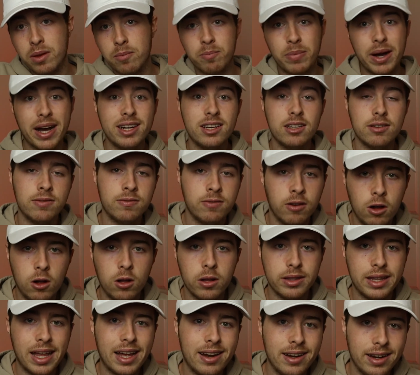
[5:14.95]
by
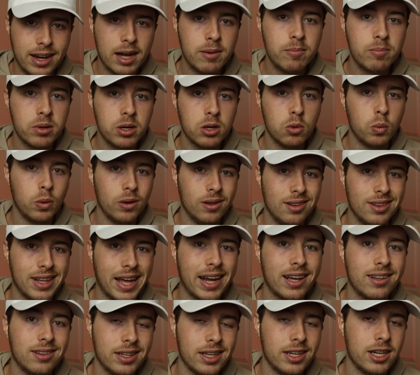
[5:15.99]
default, that number will
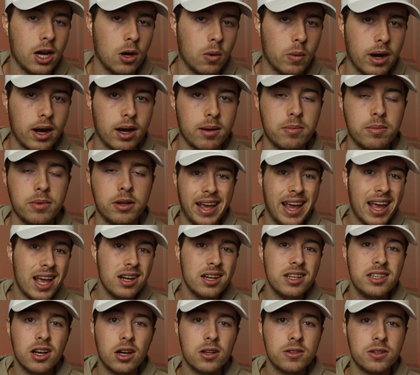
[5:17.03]
likely go up. And
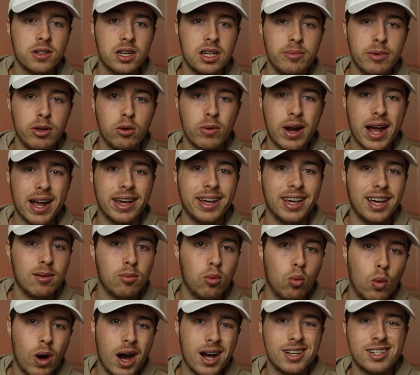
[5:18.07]
he's also gonna be racking up
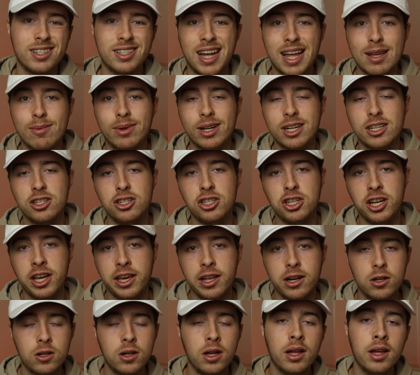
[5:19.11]
watch time on his
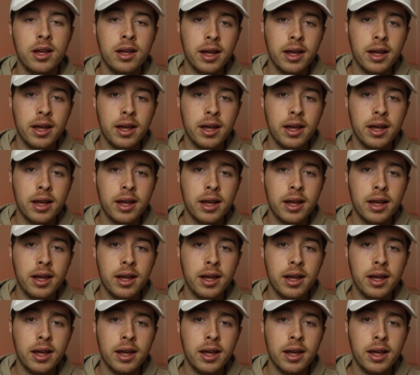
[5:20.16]
channel.